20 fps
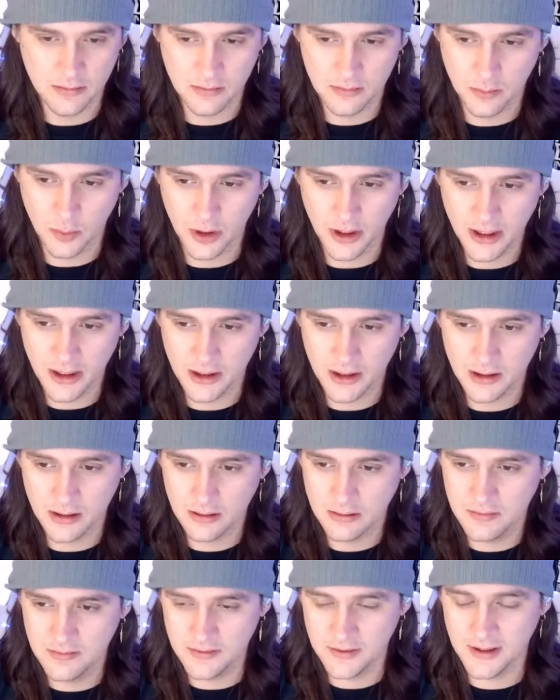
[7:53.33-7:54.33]
What?
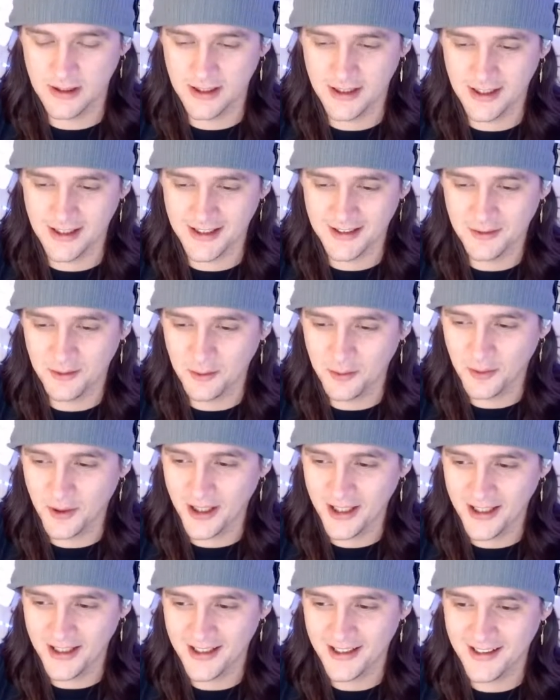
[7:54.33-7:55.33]

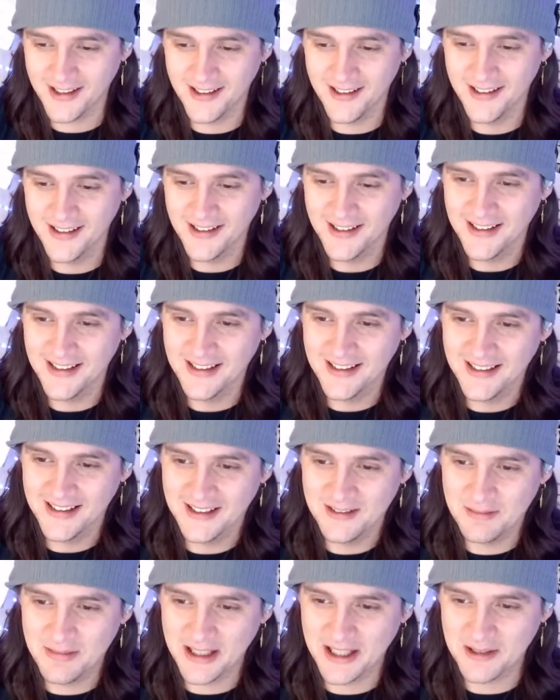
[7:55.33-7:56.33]
What?
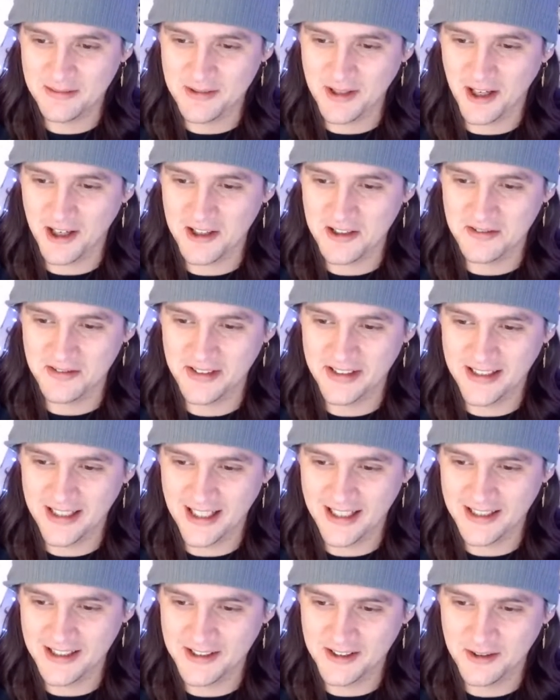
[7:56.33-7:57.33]
Big up Donovan.
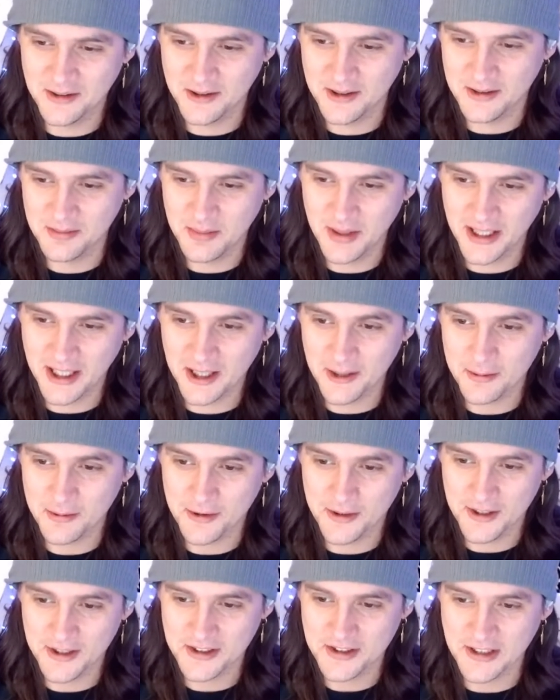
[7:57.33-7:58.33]
How you doing? Big up
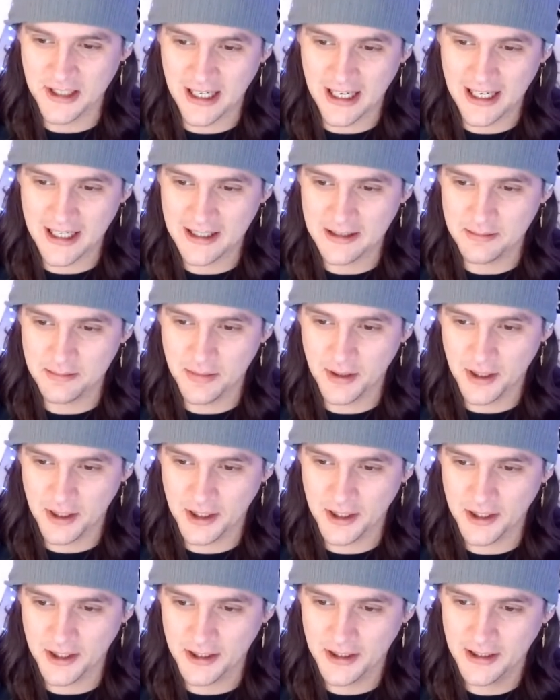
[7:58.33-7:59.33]
Chris
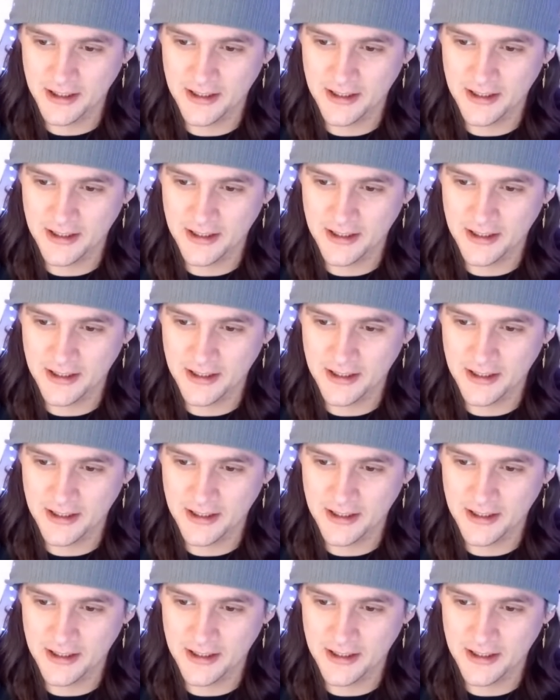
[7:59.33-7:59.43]
Agambar.